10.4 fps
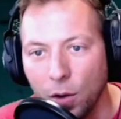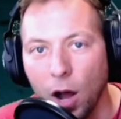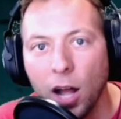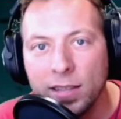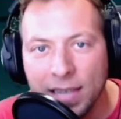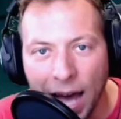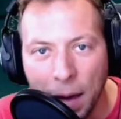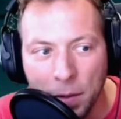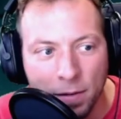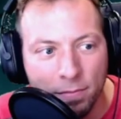
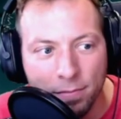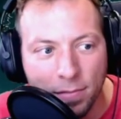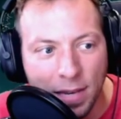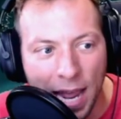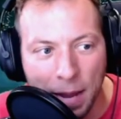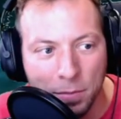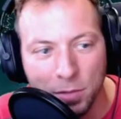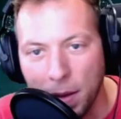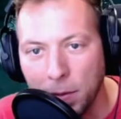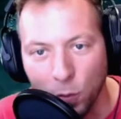uncommon
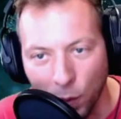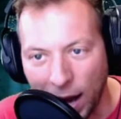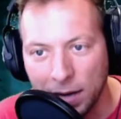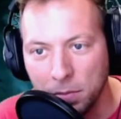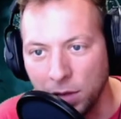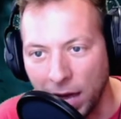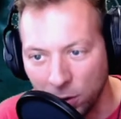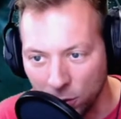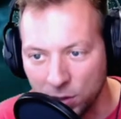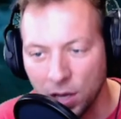names, maybe random
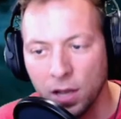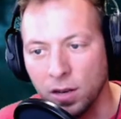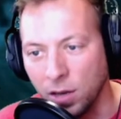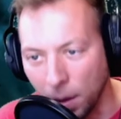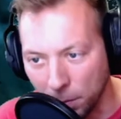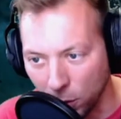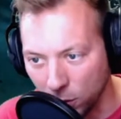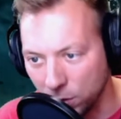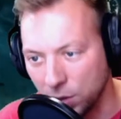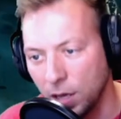letters,
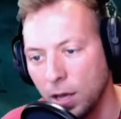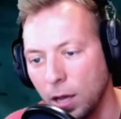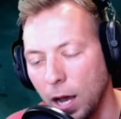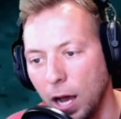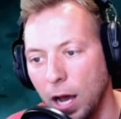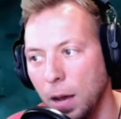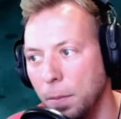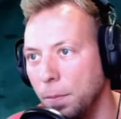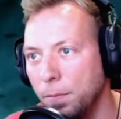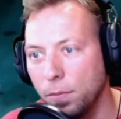numbers,
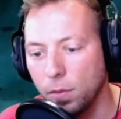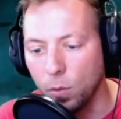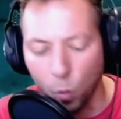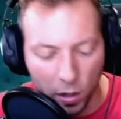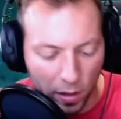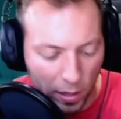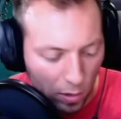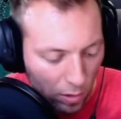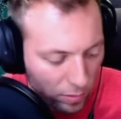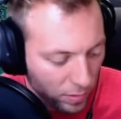what are they
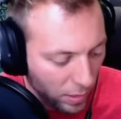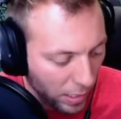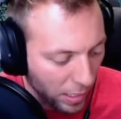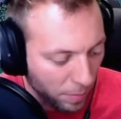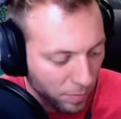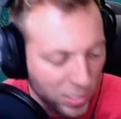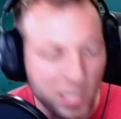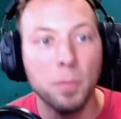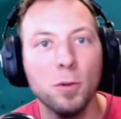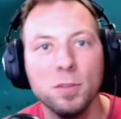called?
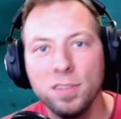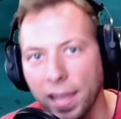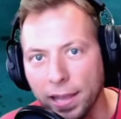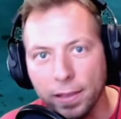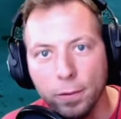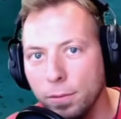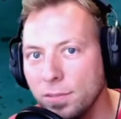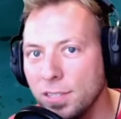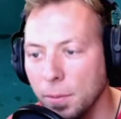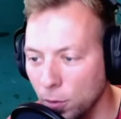Symbols. Thank you.
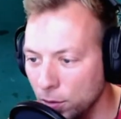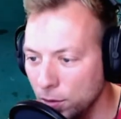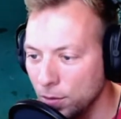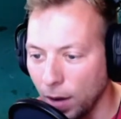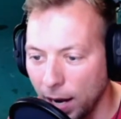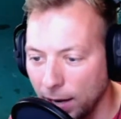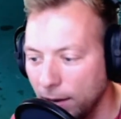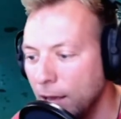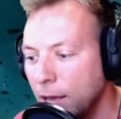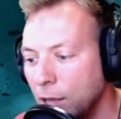Symbols, right?
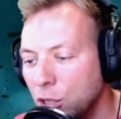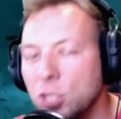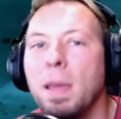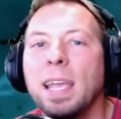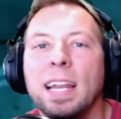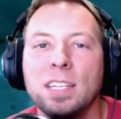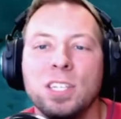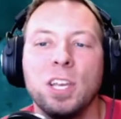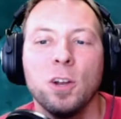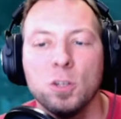Just make it as
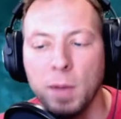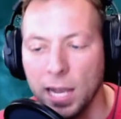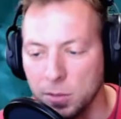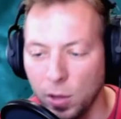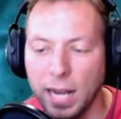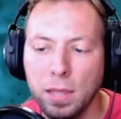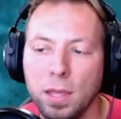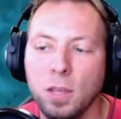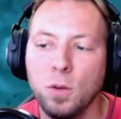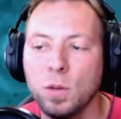secure as possible.
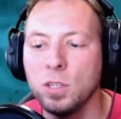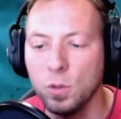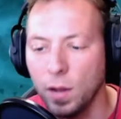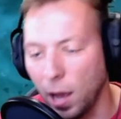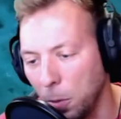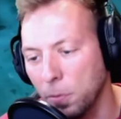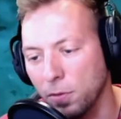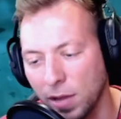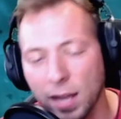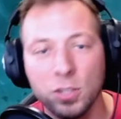Anything you can do to help
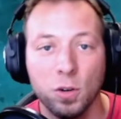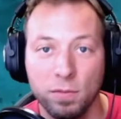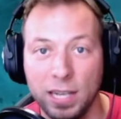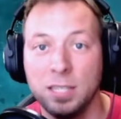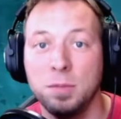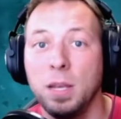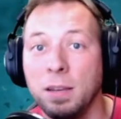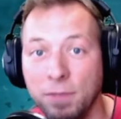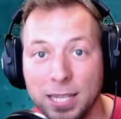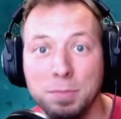protect your
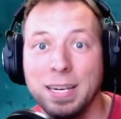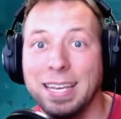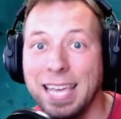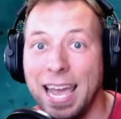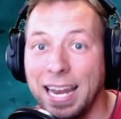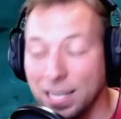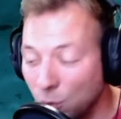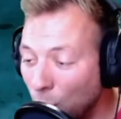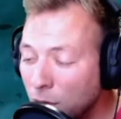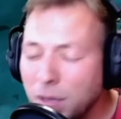investment again is
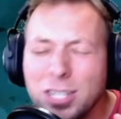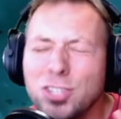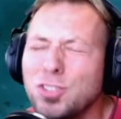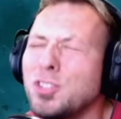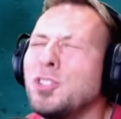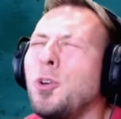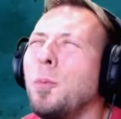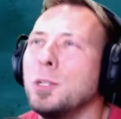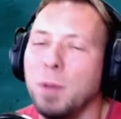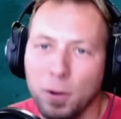going to be just so
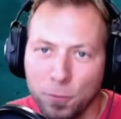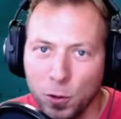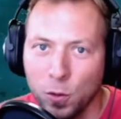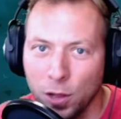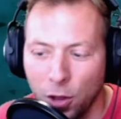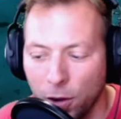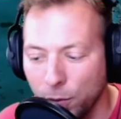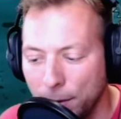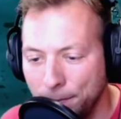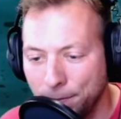much better for you in the long run.